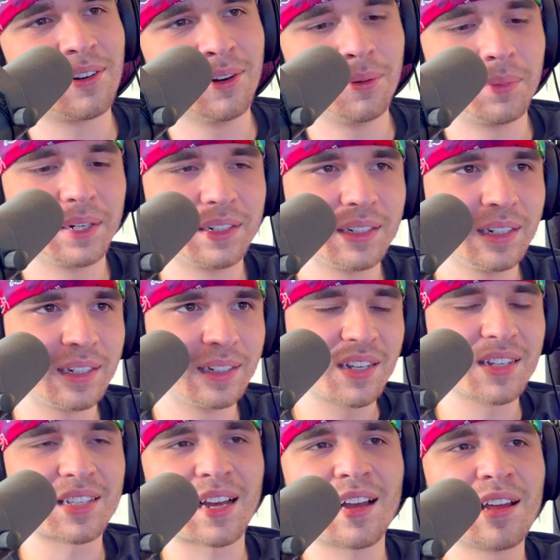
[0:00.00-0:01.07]
Oh my god.
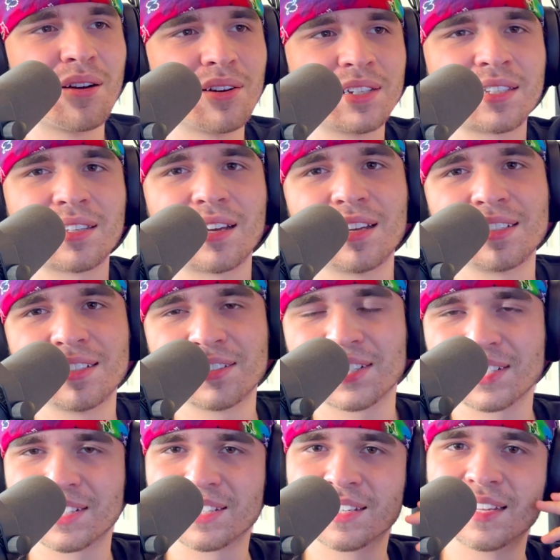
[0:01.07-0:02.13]
Because I always thought it's
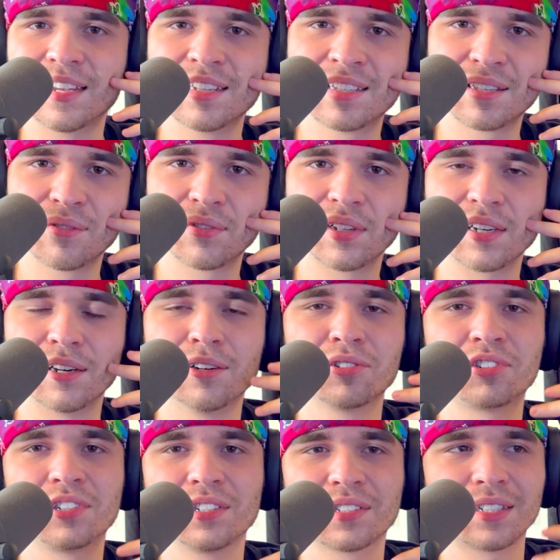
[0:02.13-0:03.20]
just a case of like, oh,
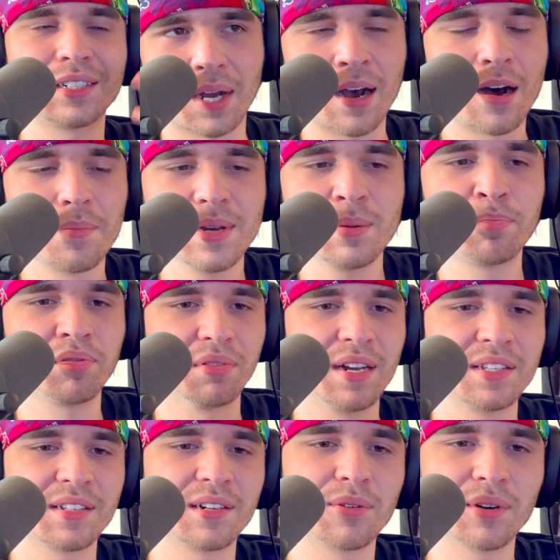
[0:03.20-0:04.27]
she's like
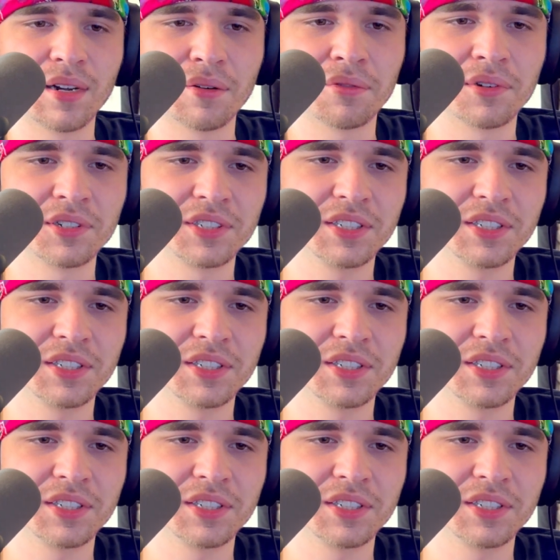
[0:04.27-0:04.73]
omnipresent or whatever.